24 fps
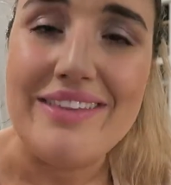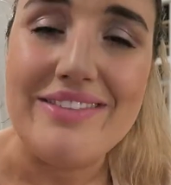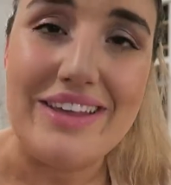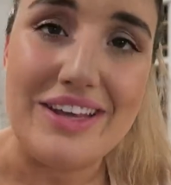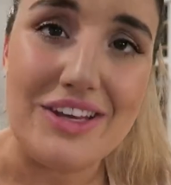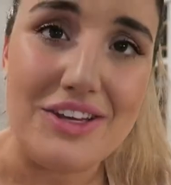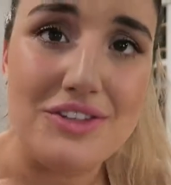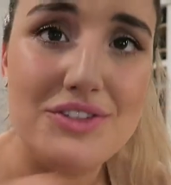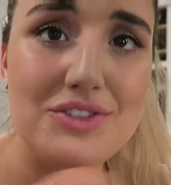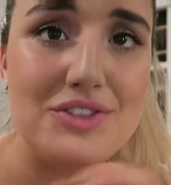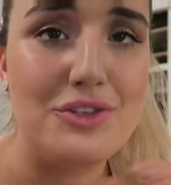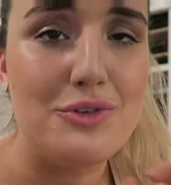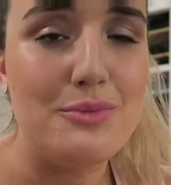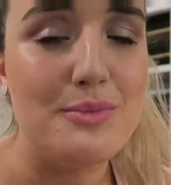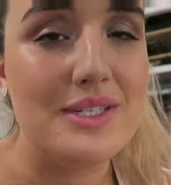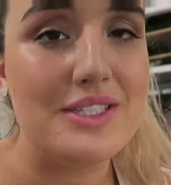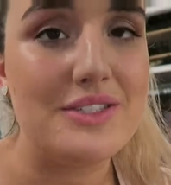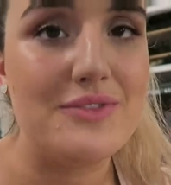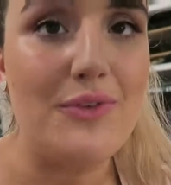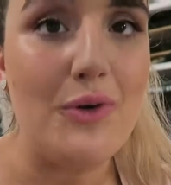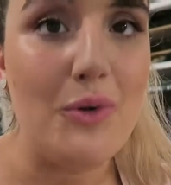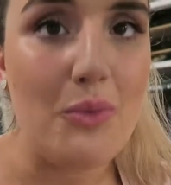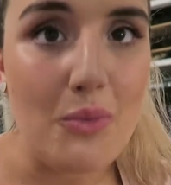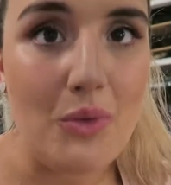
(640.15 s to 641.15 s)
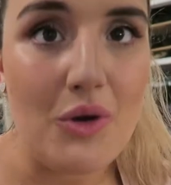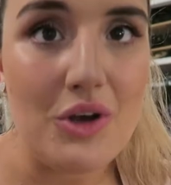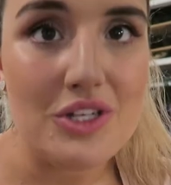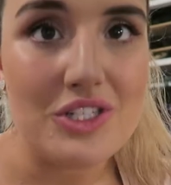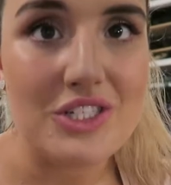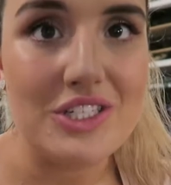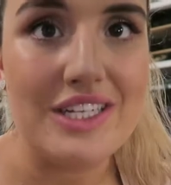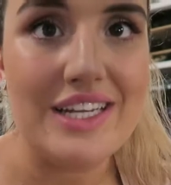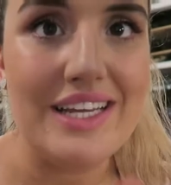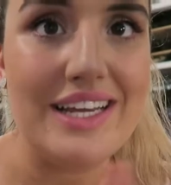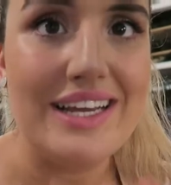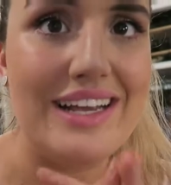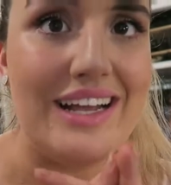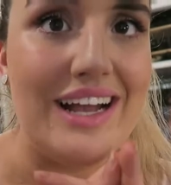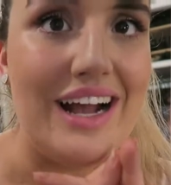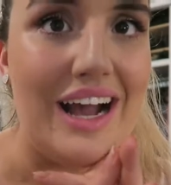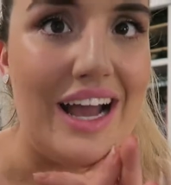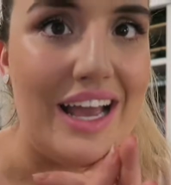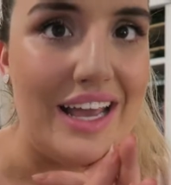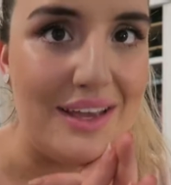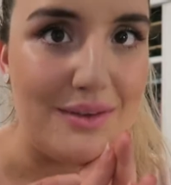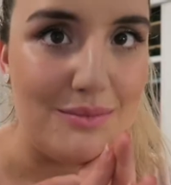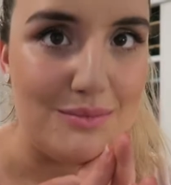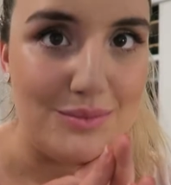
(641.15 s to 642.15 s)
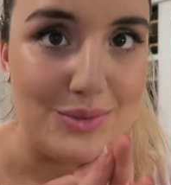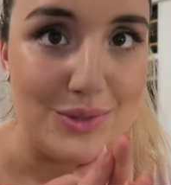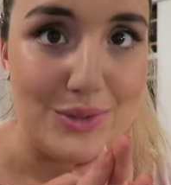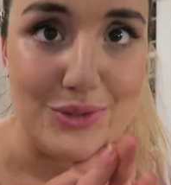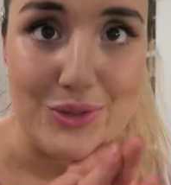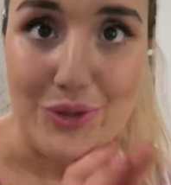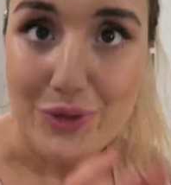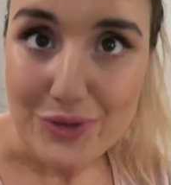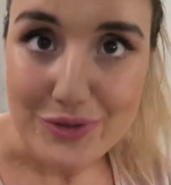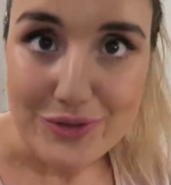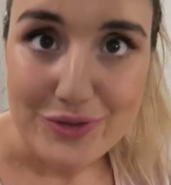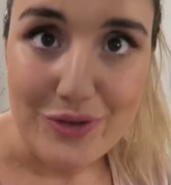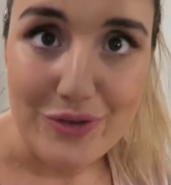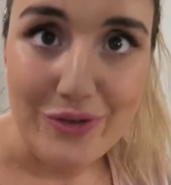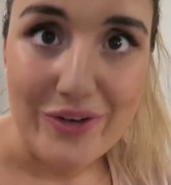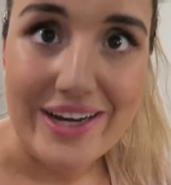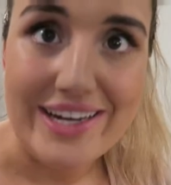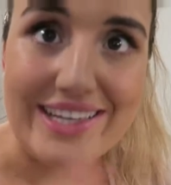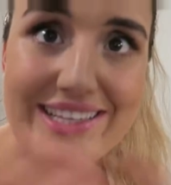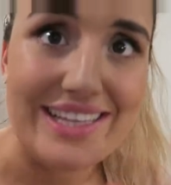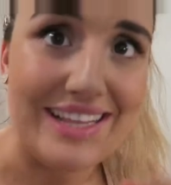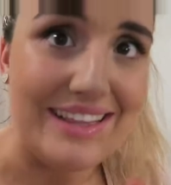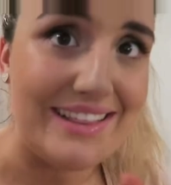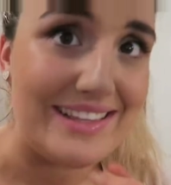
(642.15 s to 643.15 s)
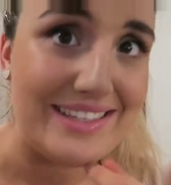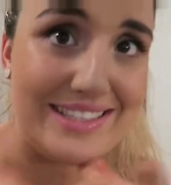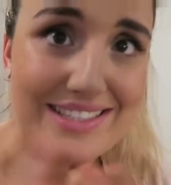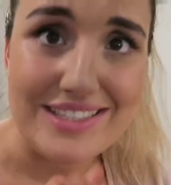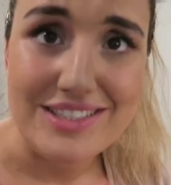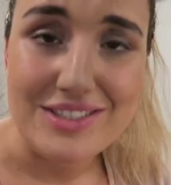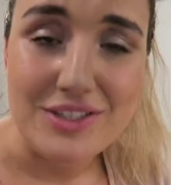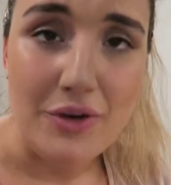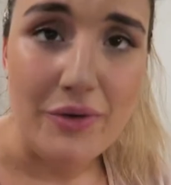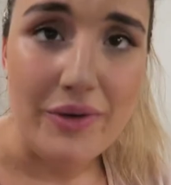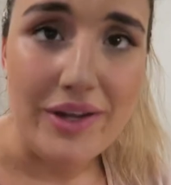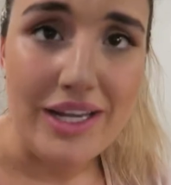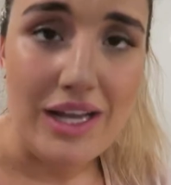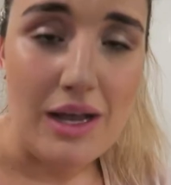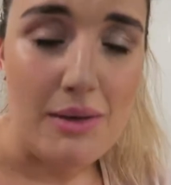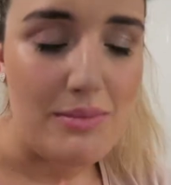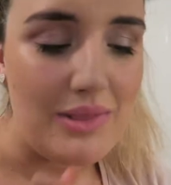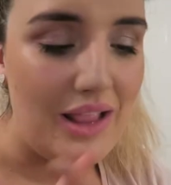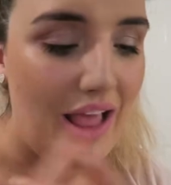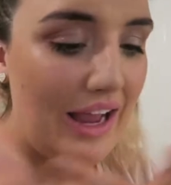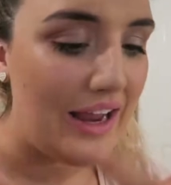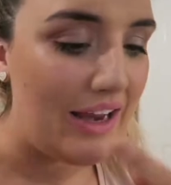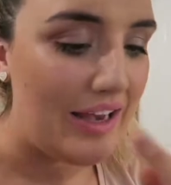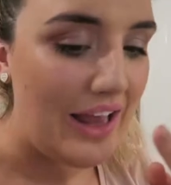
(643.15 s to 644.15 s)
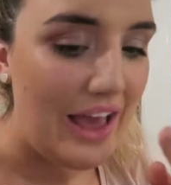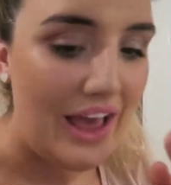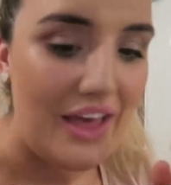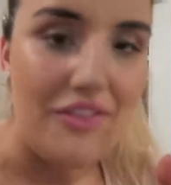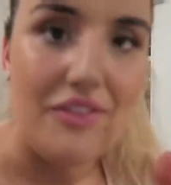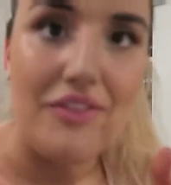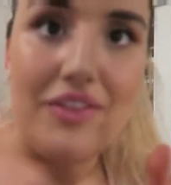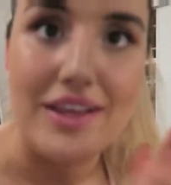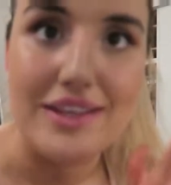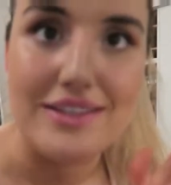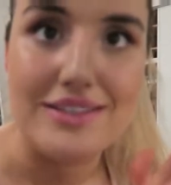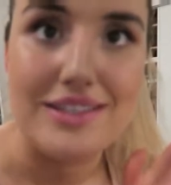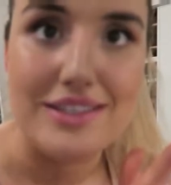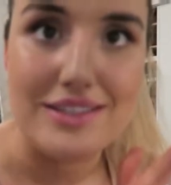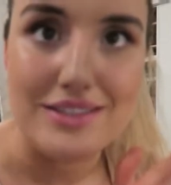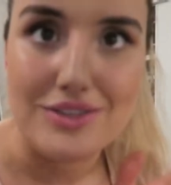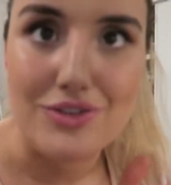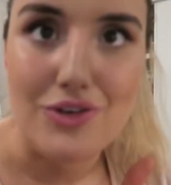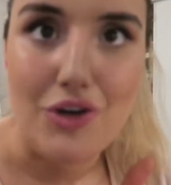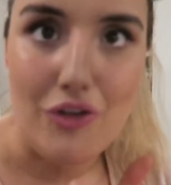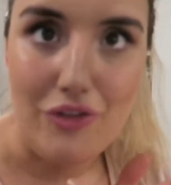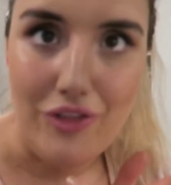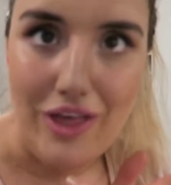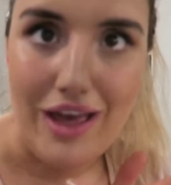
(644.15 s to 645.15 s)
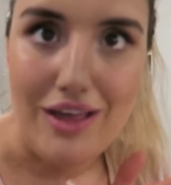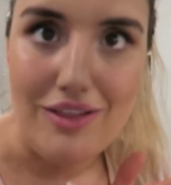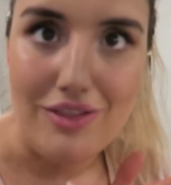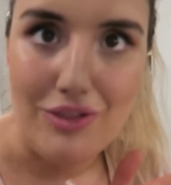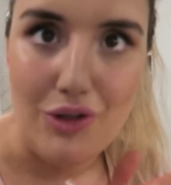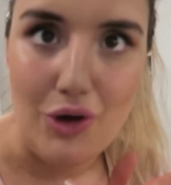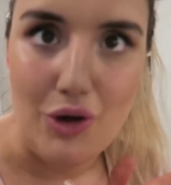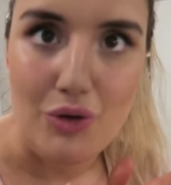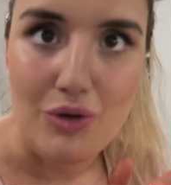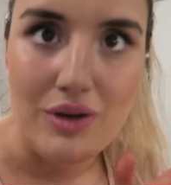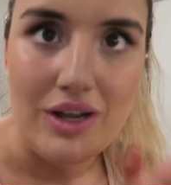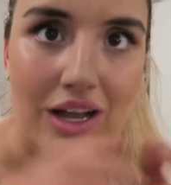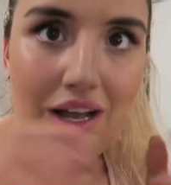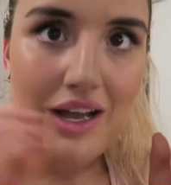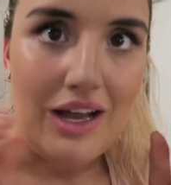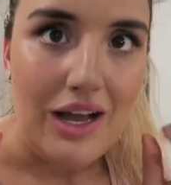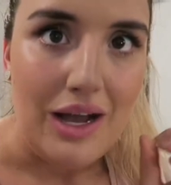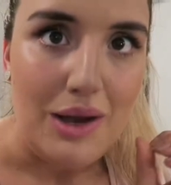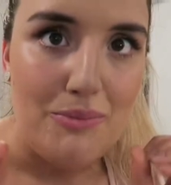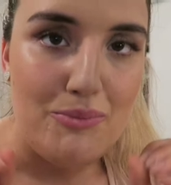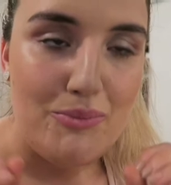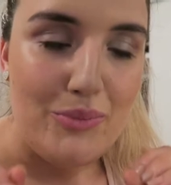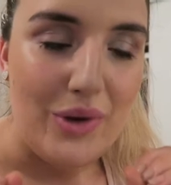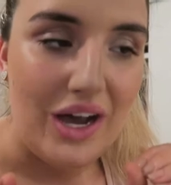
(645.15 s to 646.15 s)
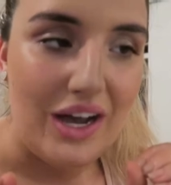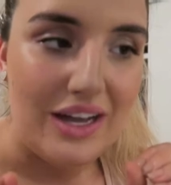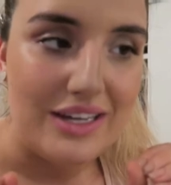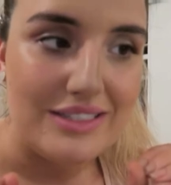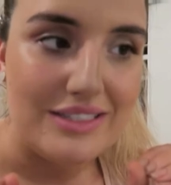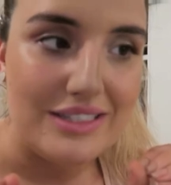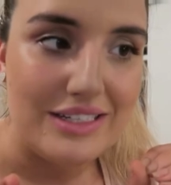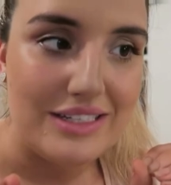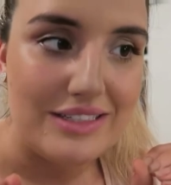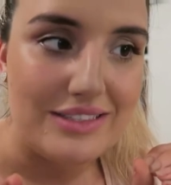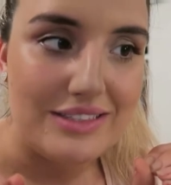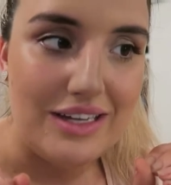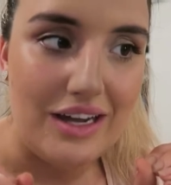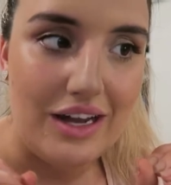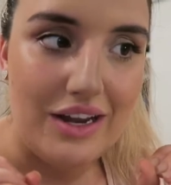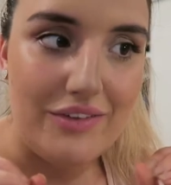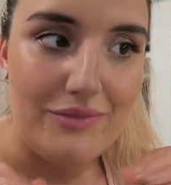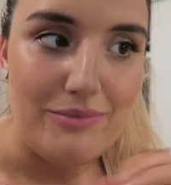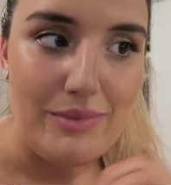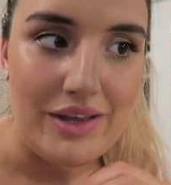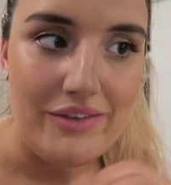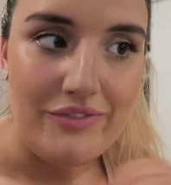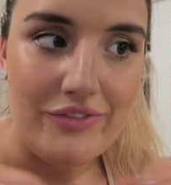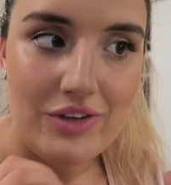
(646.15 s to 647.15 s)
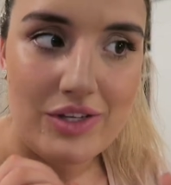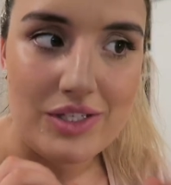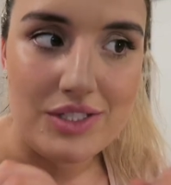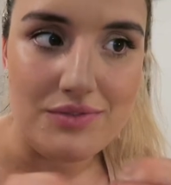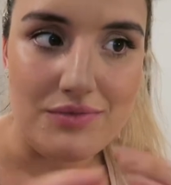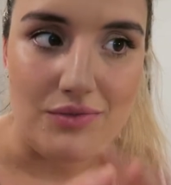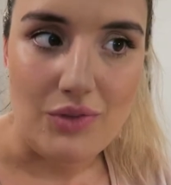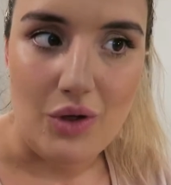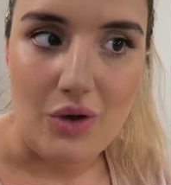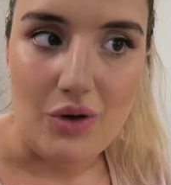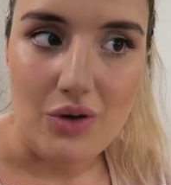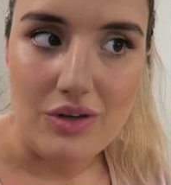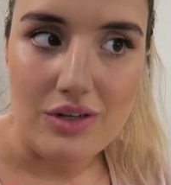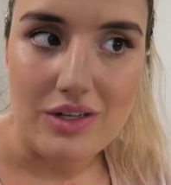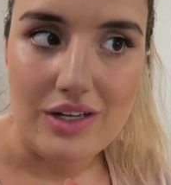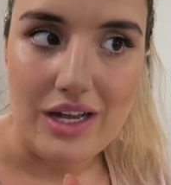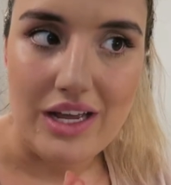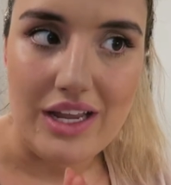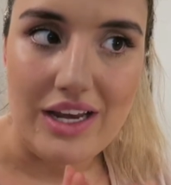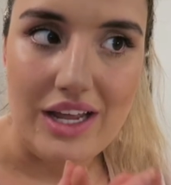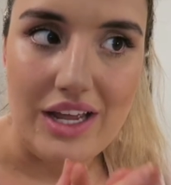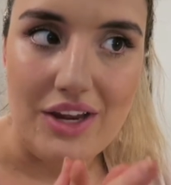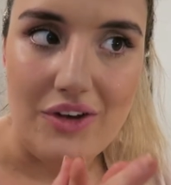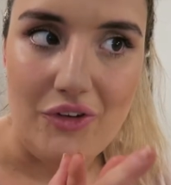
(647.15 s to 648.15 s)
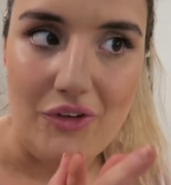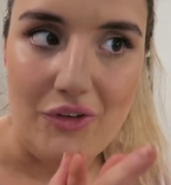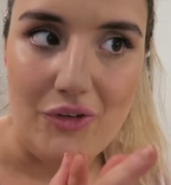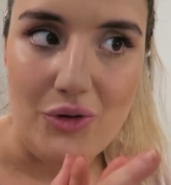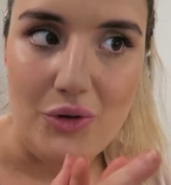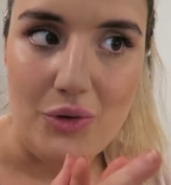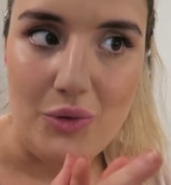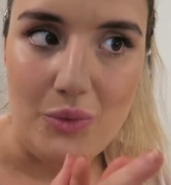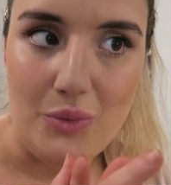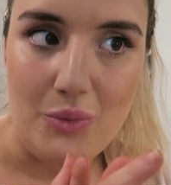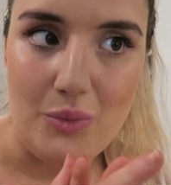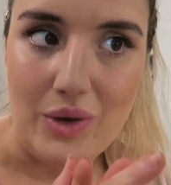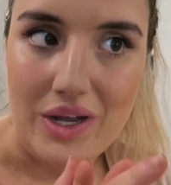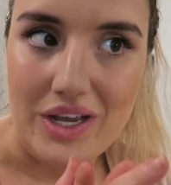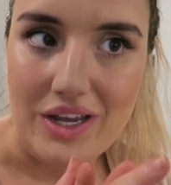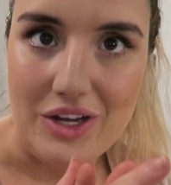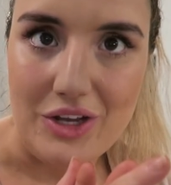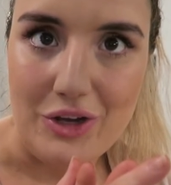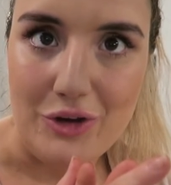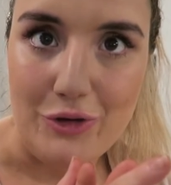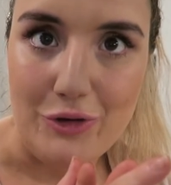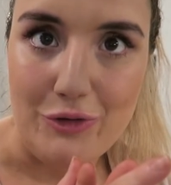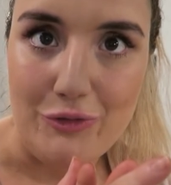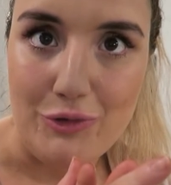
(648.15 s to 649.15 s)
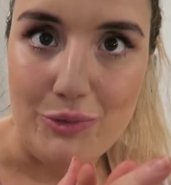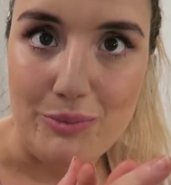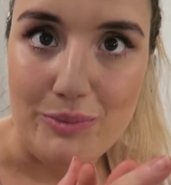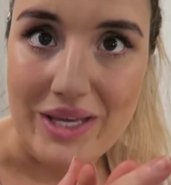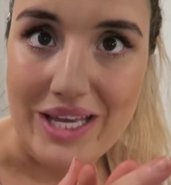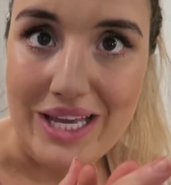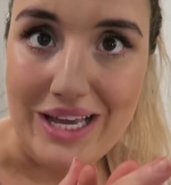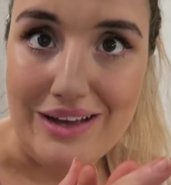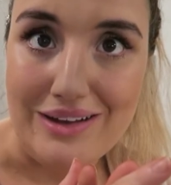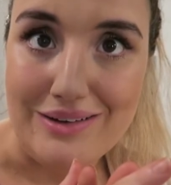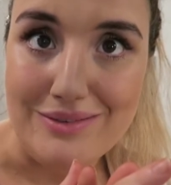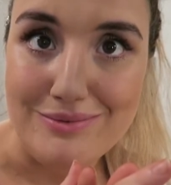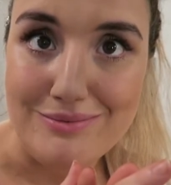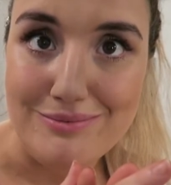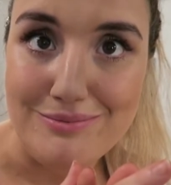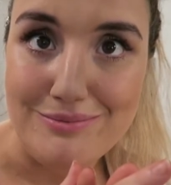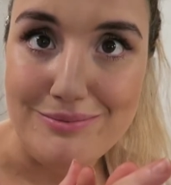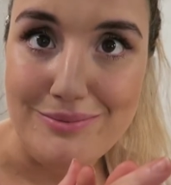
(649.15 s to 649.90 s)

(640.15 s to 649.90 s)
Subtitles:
Thank you so much for watching. I am so sorry that this is going up late and this is not that long, but it's kind of my first vlog and I don't know where to go from here.